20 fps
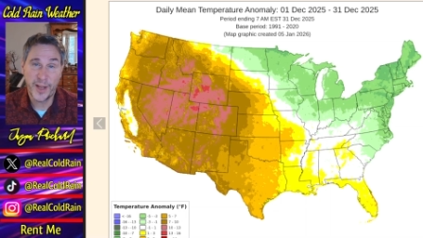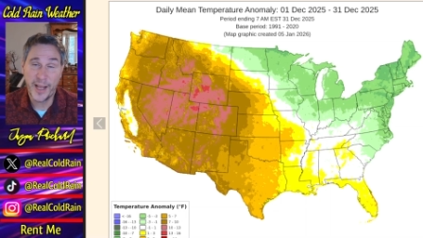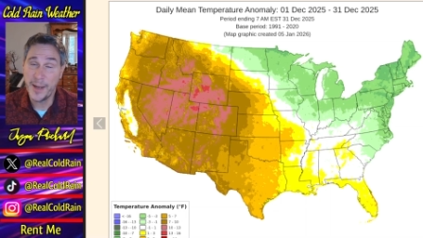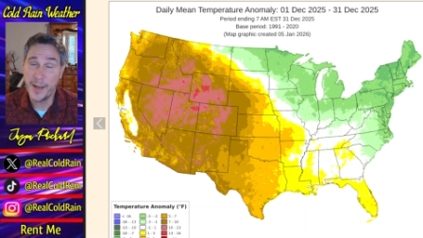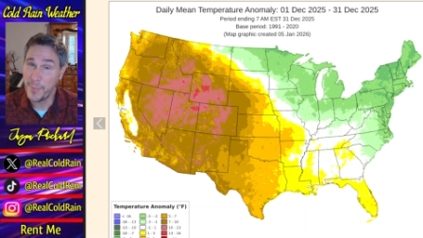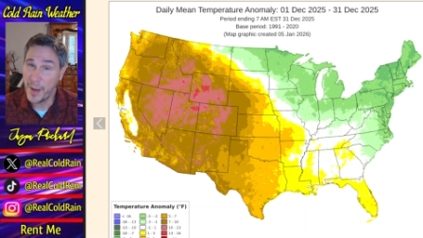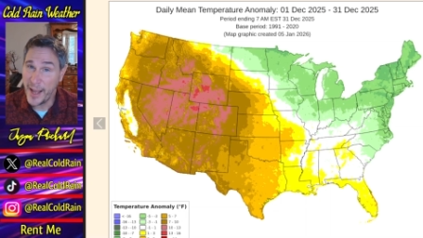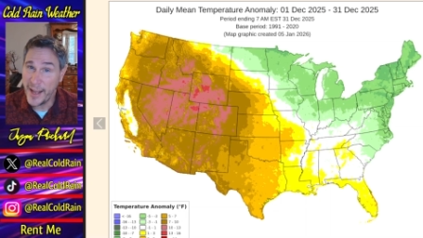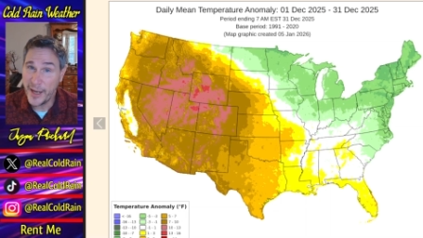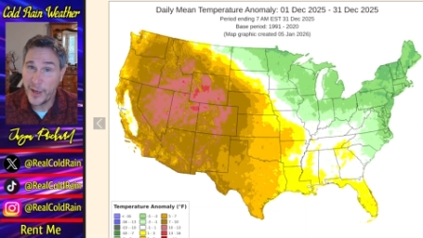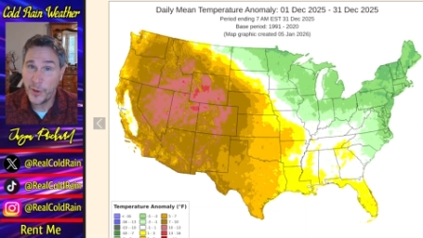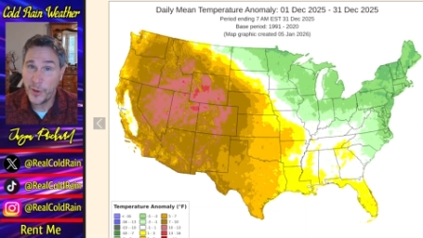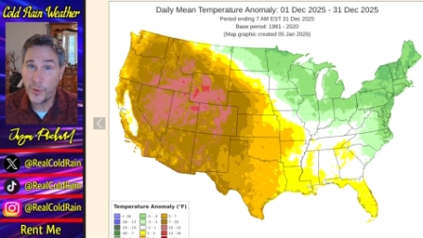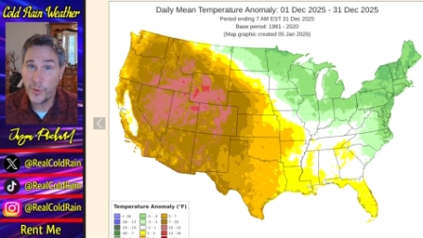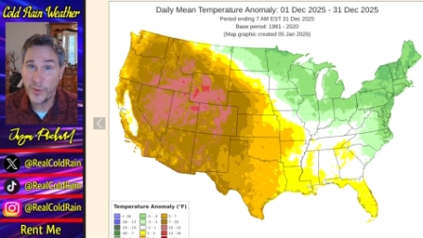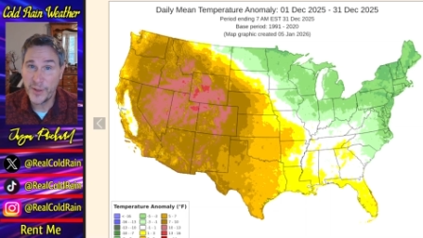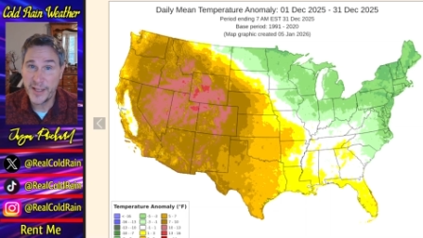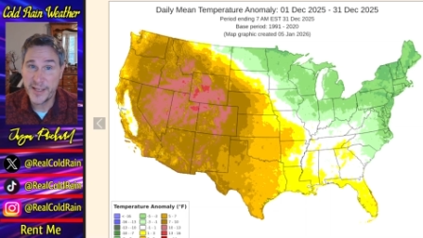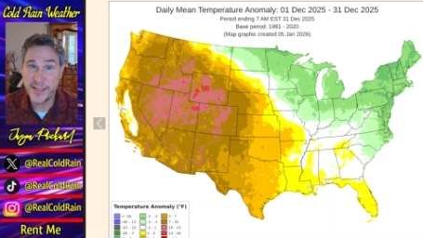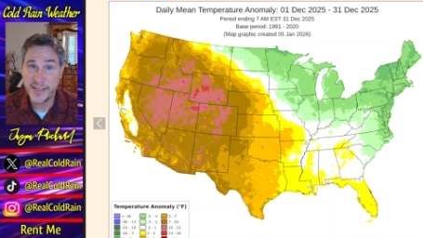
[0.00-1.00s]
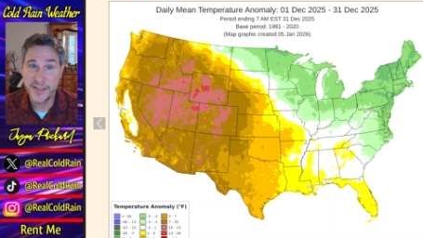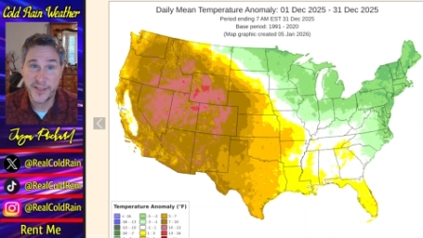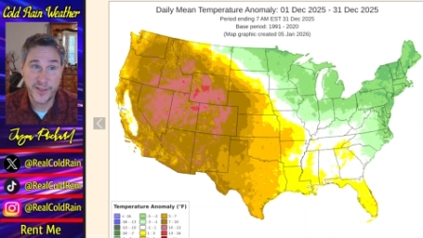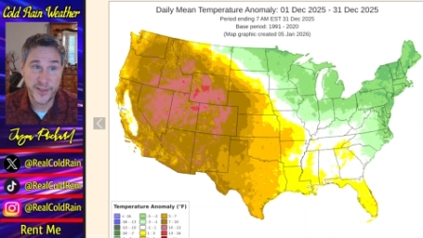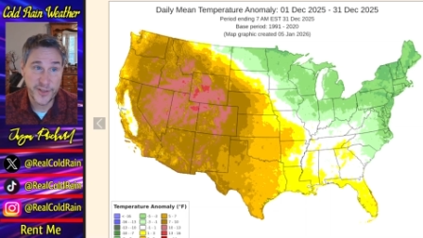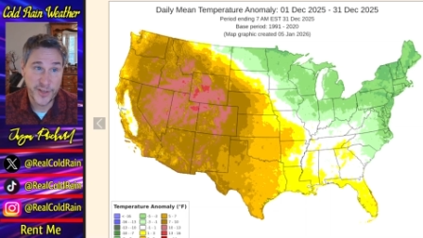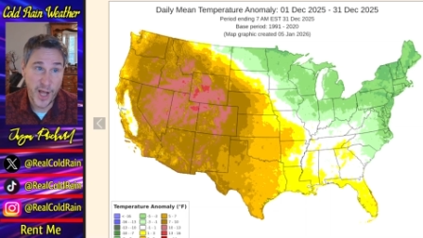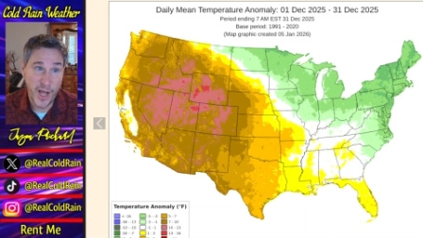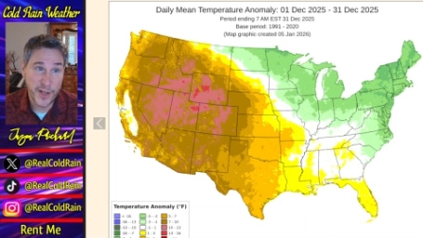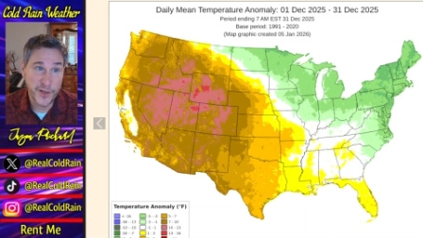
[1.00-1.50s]
and my goal is to
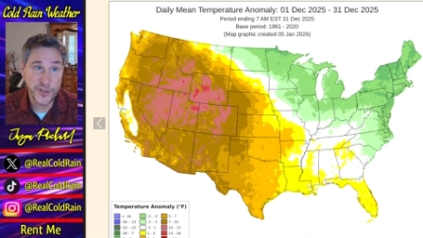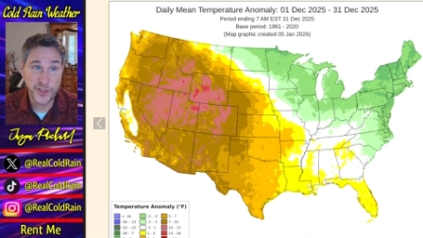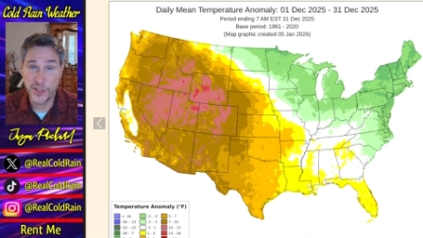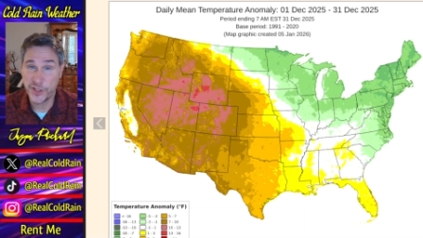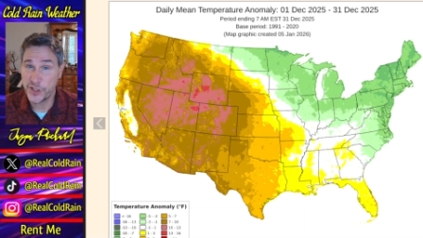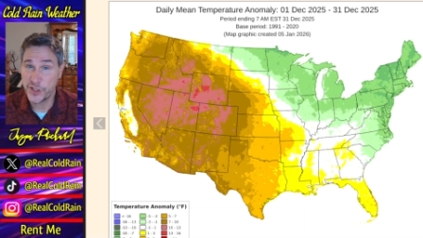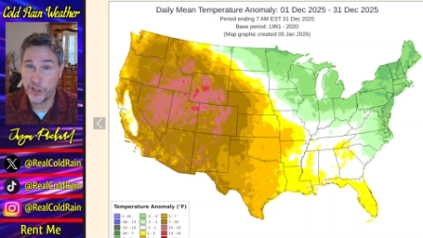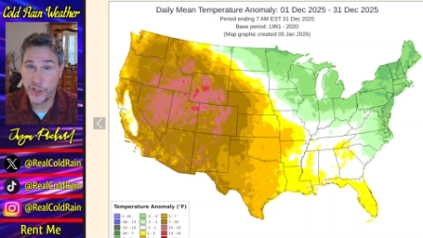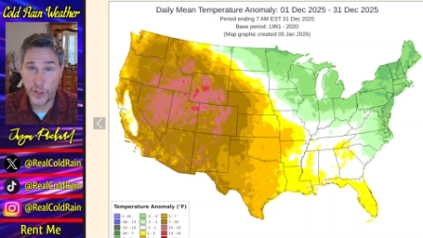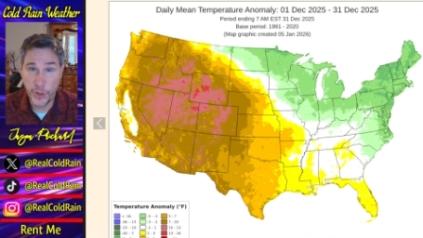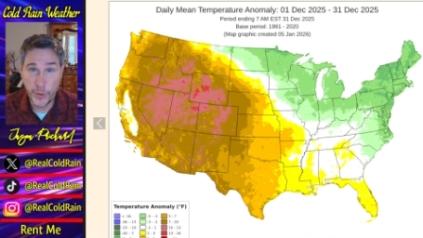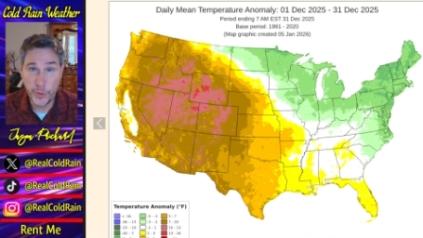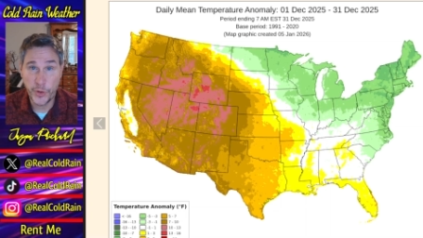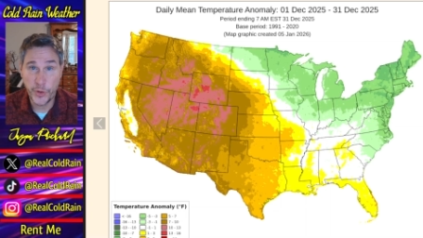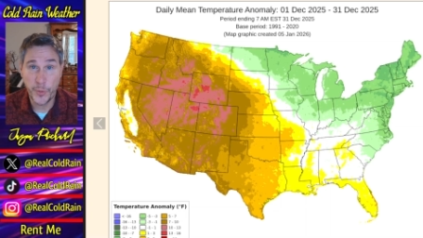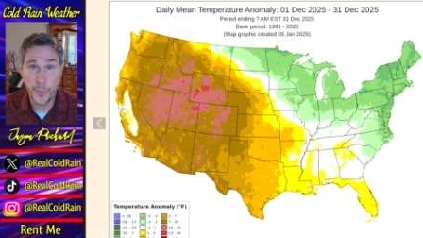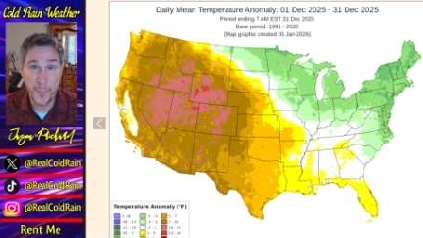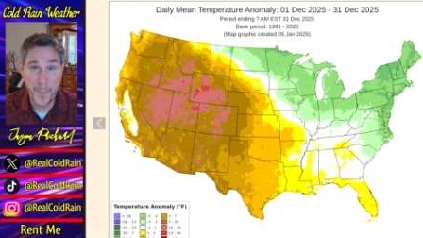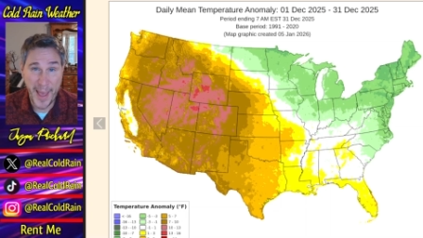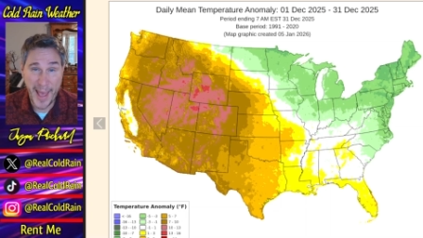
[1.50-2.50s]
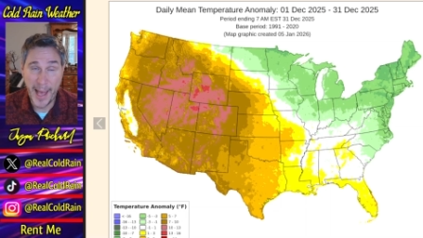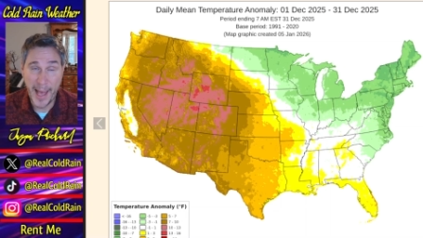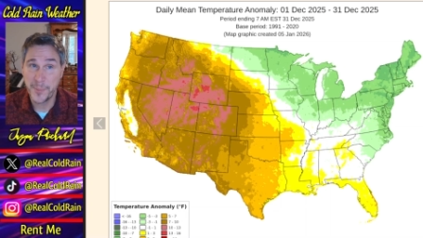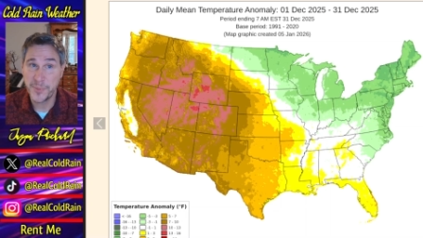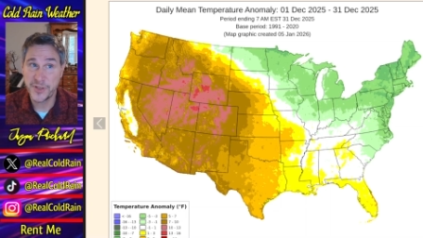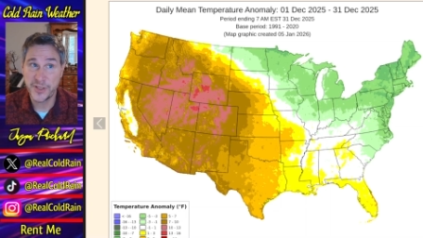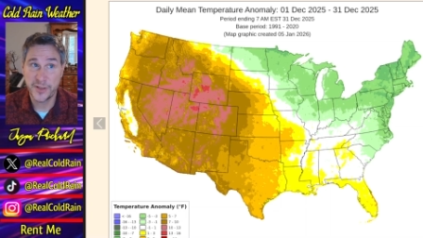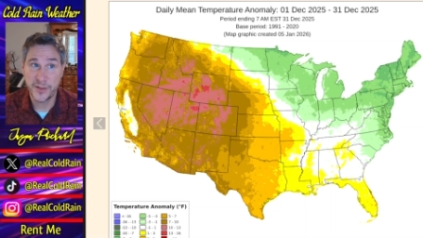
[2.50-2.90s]
not just show you maps.